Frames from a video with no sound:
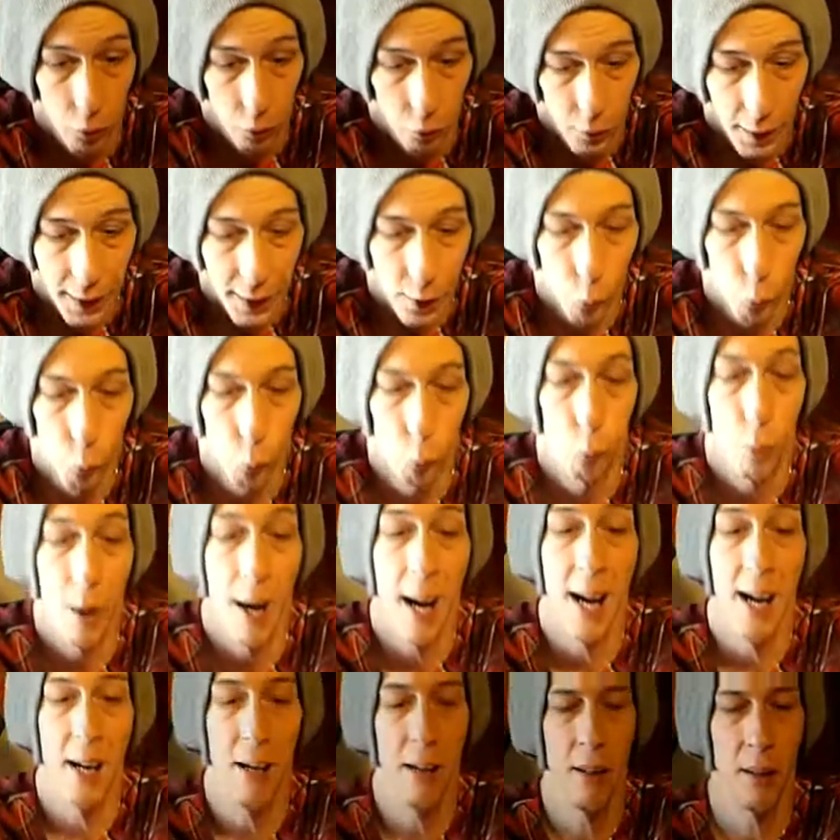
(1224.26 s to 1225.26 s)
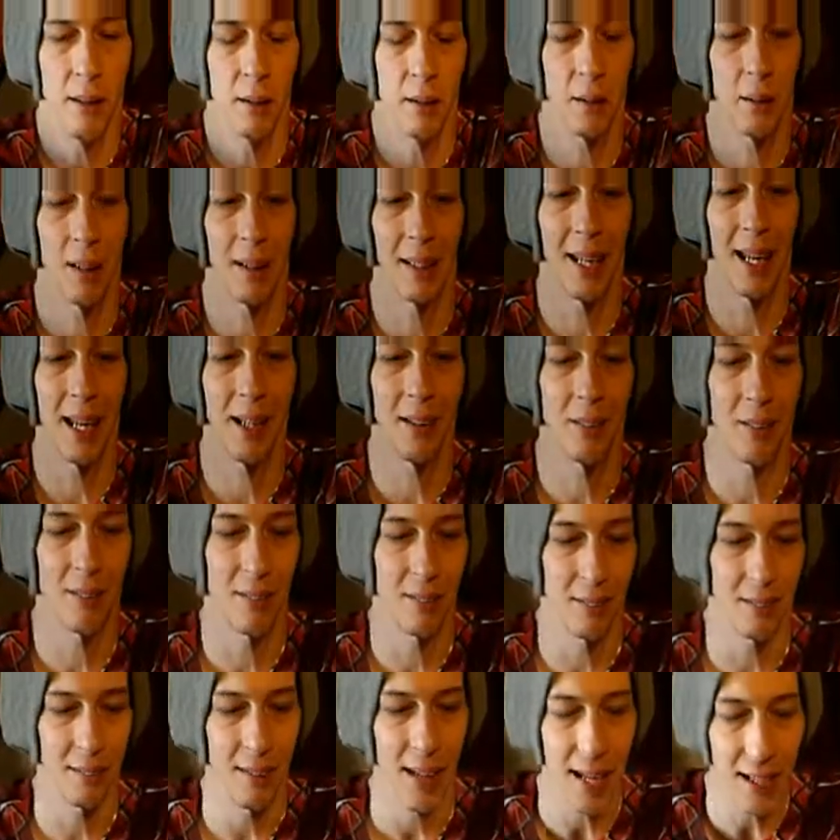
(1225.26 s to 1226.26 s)
like a red, again,
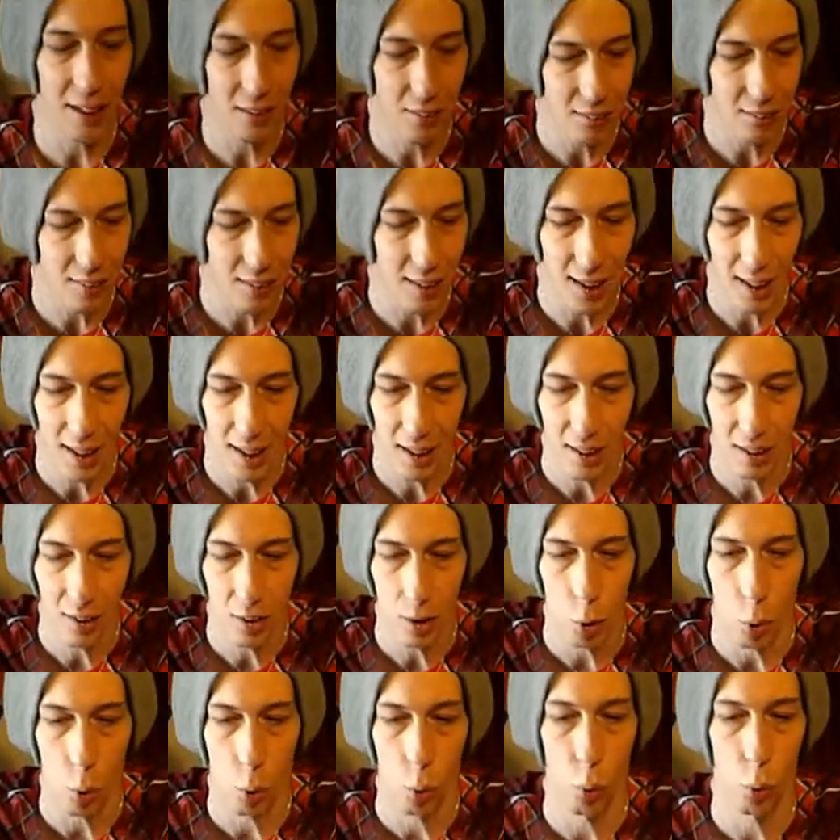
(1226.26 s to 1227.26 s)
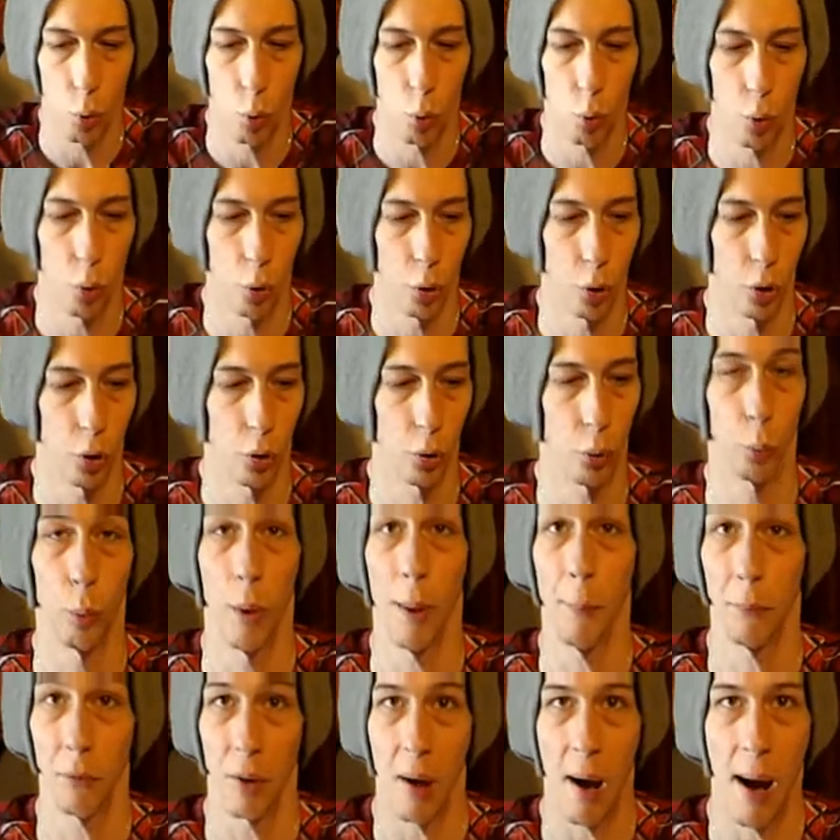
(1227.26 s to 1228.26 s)
snake skin or
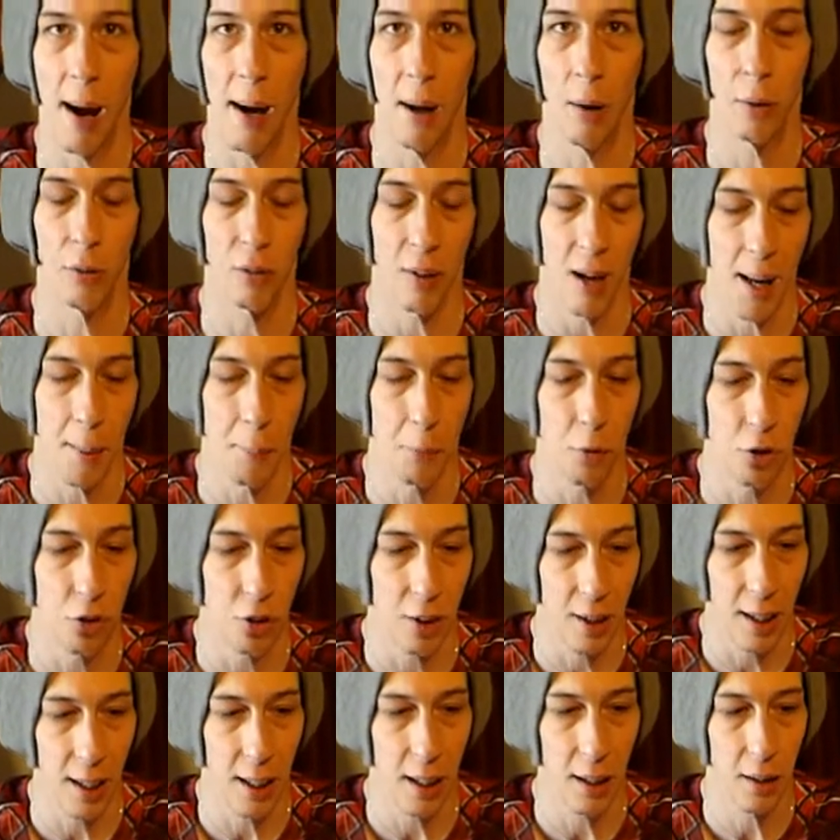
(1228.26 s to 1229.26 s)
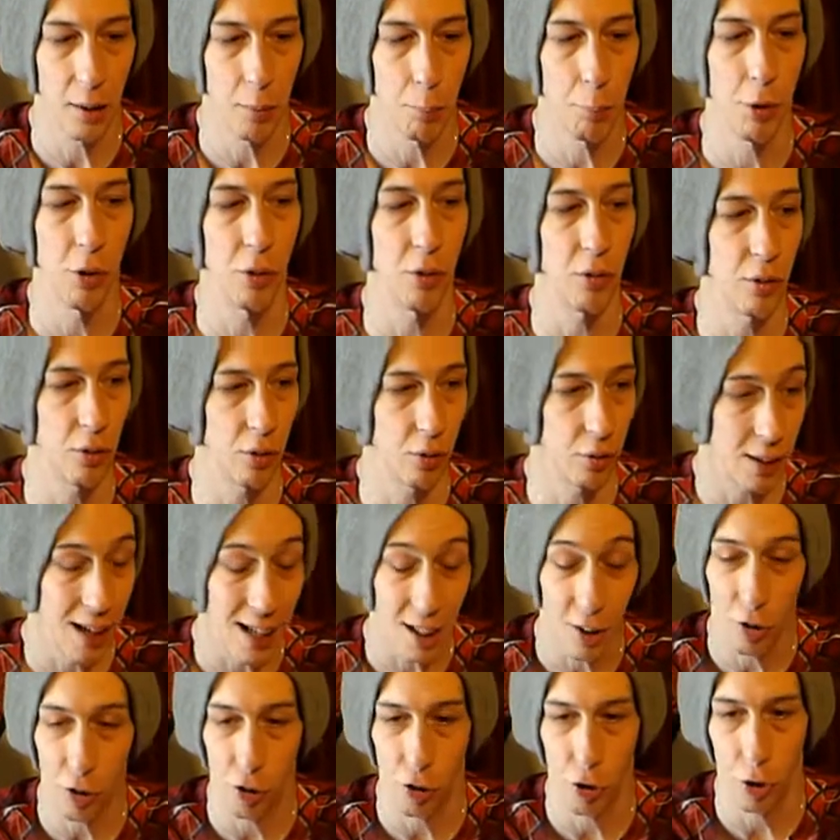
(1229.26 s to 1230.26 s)
reptile type skin
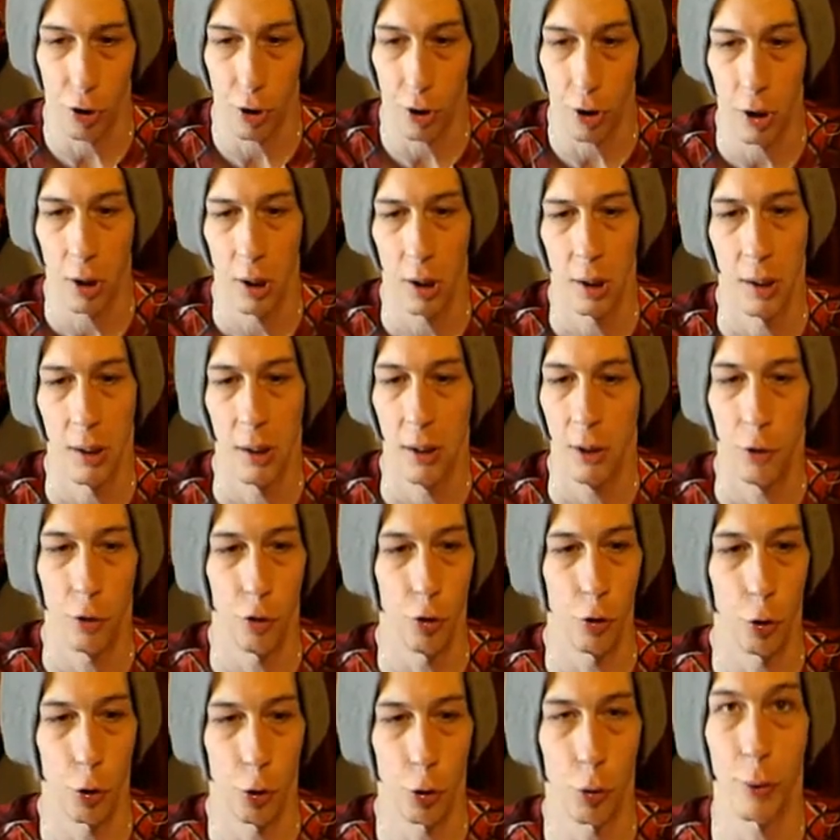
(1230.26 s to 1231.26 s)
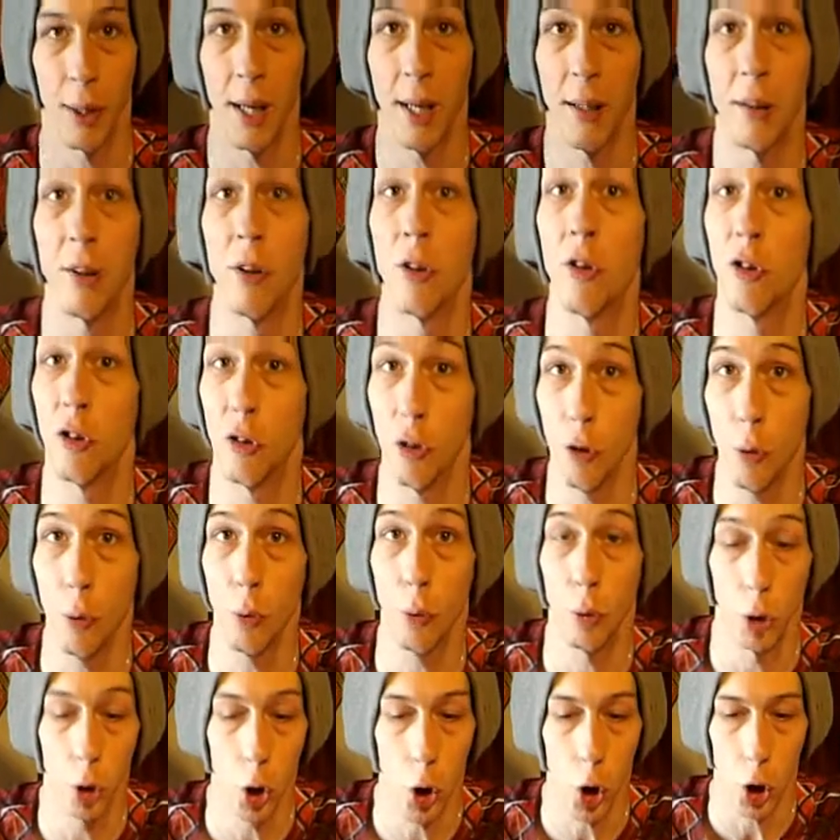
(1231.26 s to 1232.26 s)
texture to create the
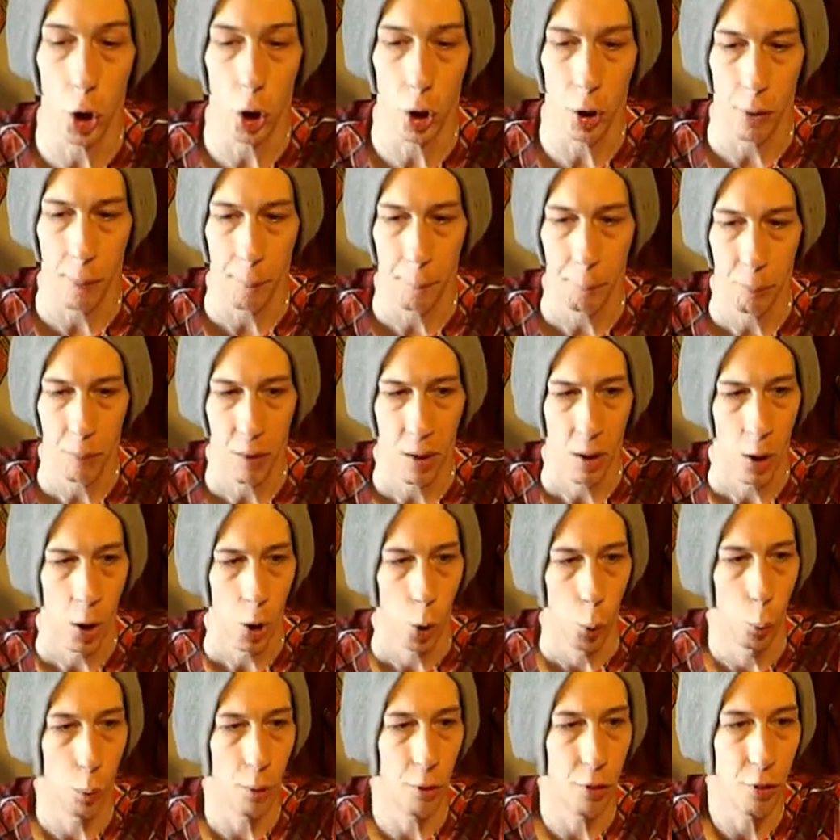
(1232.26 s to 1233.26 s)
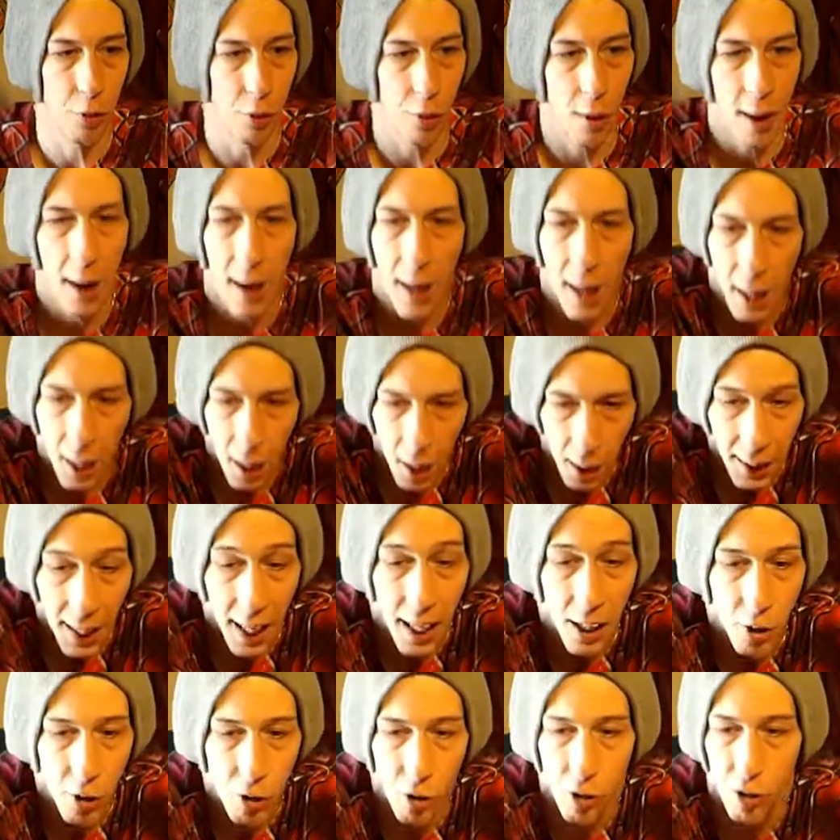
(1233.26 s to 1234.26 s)
suit look with a,
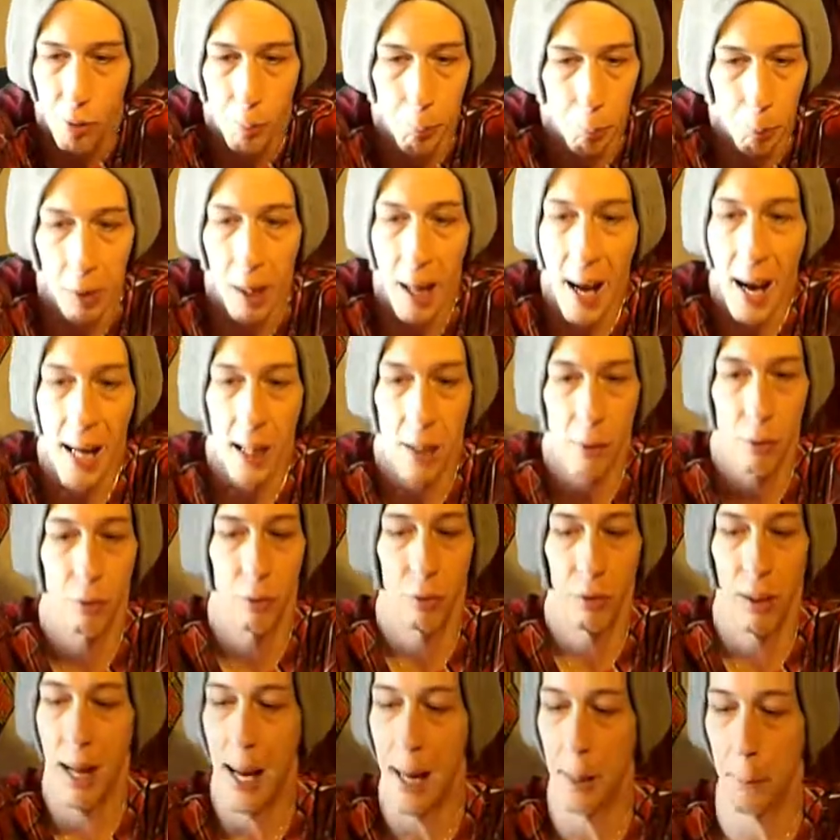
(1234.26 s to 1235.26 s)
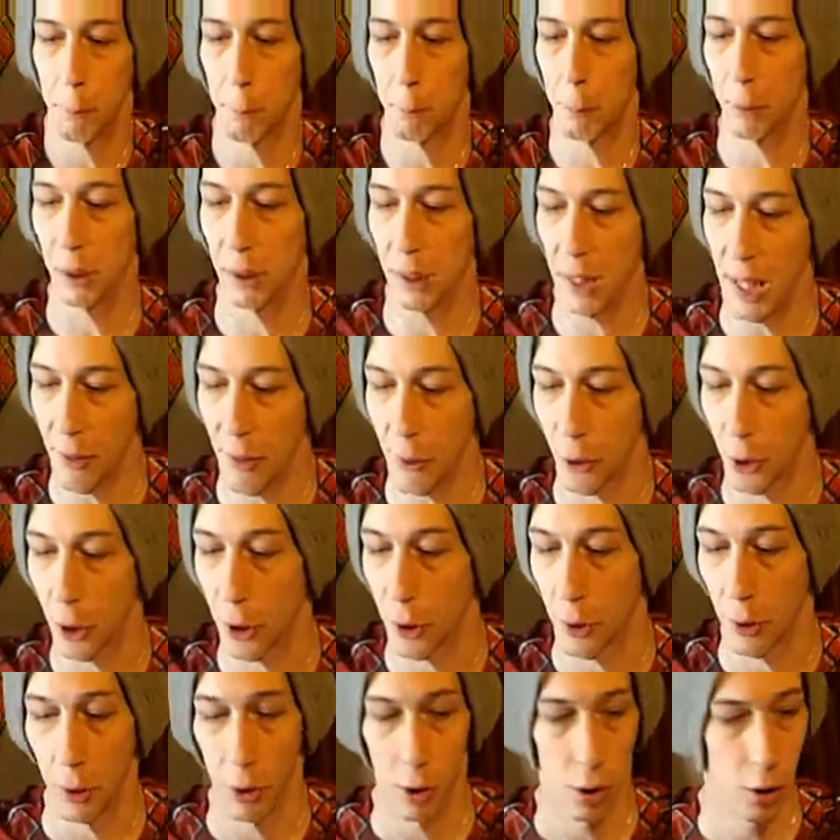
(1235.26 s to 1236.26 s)
again, just a black flat
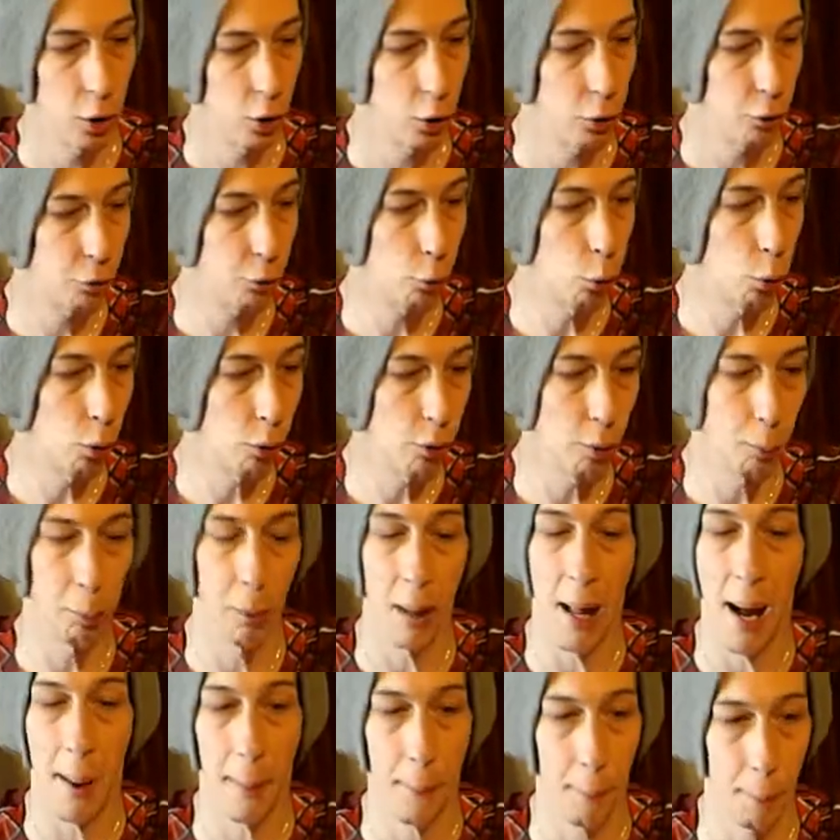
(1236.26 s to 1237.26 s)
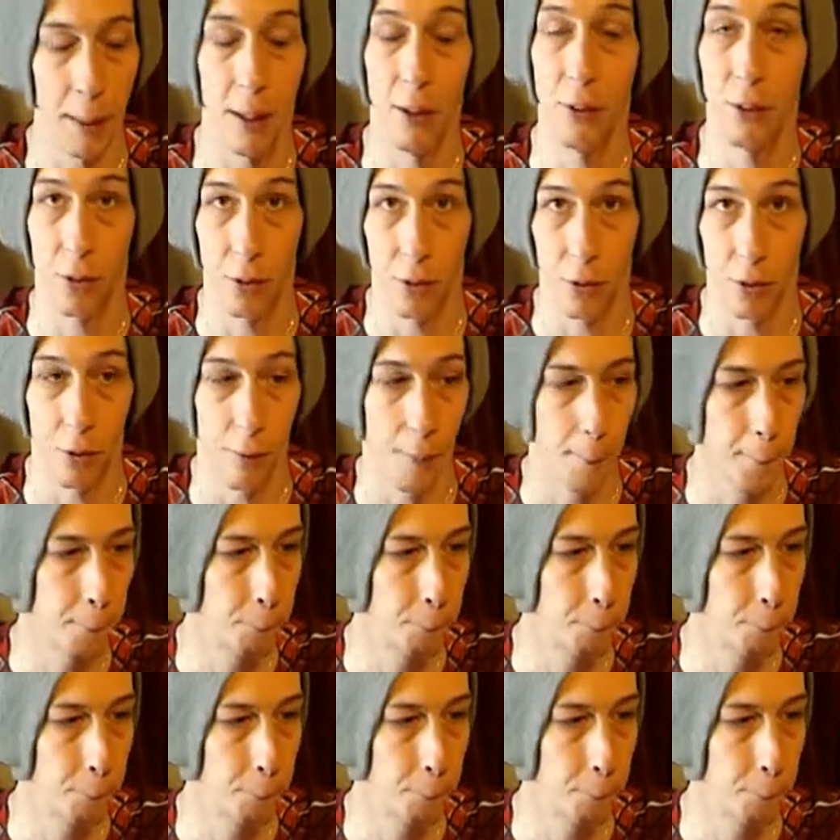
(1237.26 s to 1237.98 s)
pleather for the black pieces.